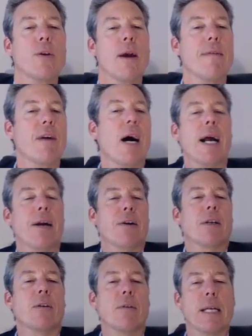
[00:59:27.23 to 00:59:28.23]
Or whether you have a
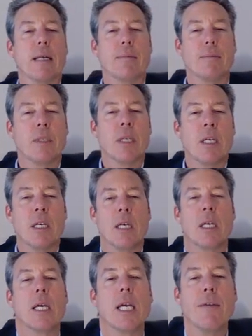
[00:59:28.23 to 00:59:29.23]
higher degree.
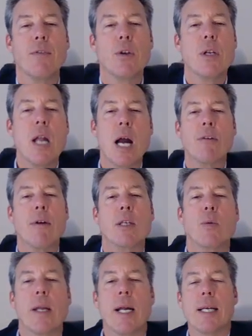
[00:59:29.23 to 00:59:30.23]
If you did
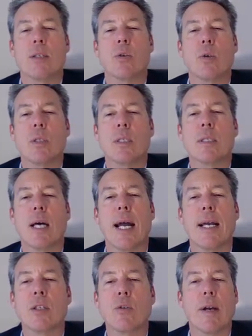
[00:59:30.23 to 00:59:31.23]
not graduate high school,
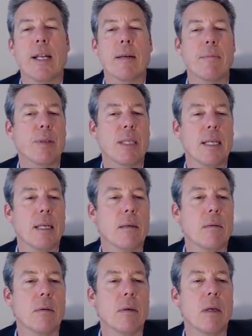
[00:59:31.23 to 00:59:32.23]
list the highest grade
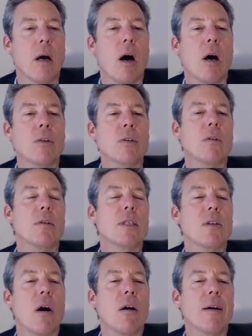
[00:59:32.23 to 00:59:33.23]
completed.
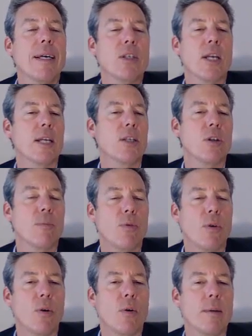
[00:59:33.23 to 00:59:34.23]
Also, list all
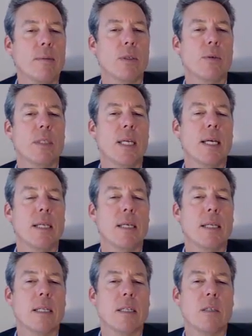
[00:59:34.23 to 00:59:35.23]
educational programs you
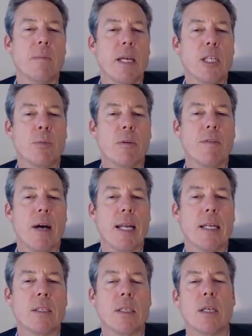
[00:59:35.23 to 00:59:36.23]
attended in the space
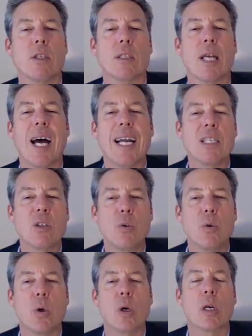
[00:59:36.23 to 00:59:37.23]
provided, such as
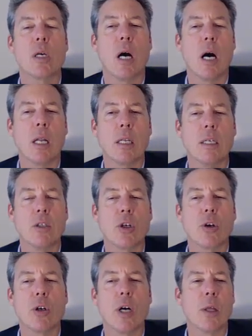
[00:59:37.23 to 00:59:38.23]
high school,
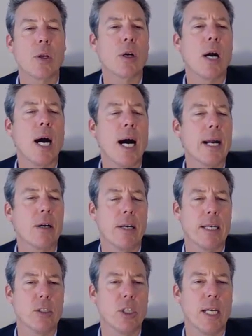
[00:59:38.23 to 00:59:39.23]
college, or other
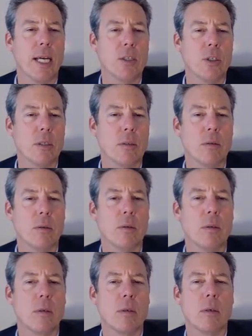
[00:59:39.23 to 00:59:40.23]
higher education.